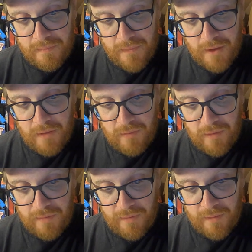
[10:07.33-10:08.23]

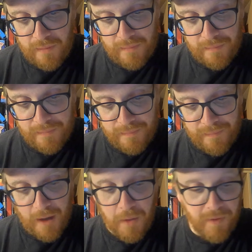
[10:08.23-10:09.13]
Interesting.
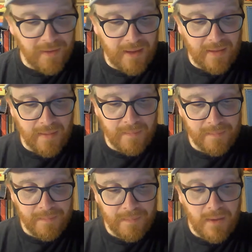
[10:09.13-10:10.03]
I've had that in
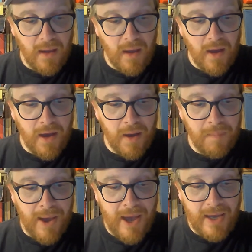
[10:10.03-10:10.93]
a
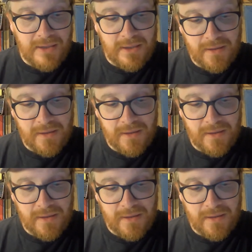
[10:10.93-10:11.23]
Badajoz,